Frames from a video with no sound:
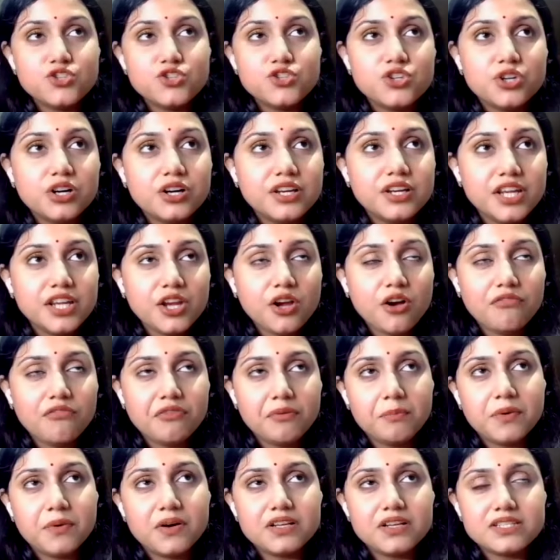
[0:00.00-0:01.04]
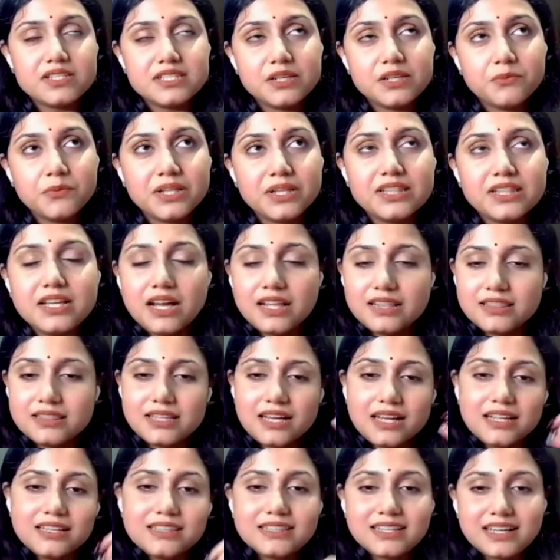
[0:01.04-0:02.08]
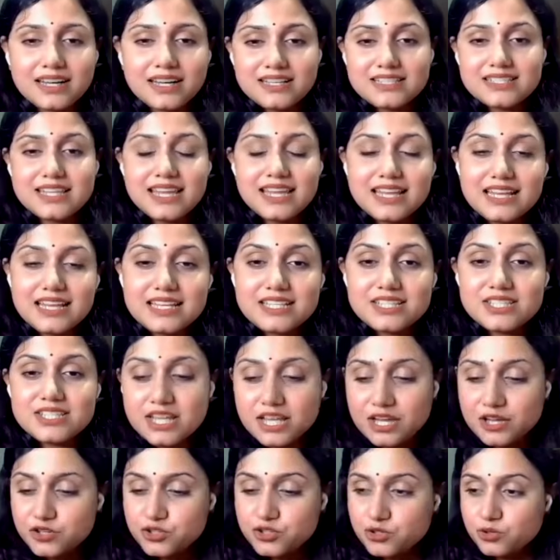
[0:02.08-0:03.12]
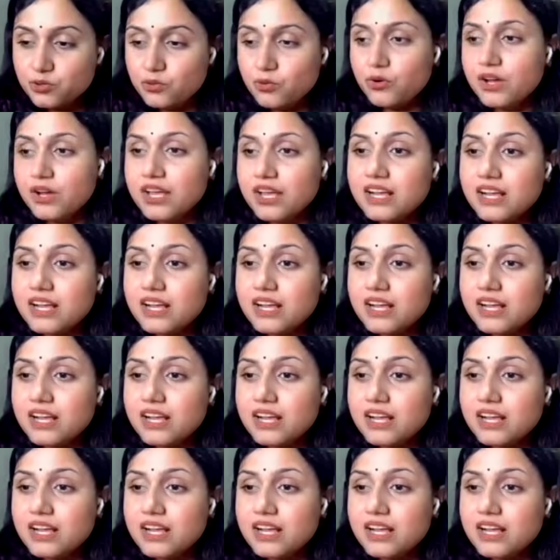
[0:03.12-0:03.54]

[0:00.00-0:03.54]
journey of a person with gantantas is to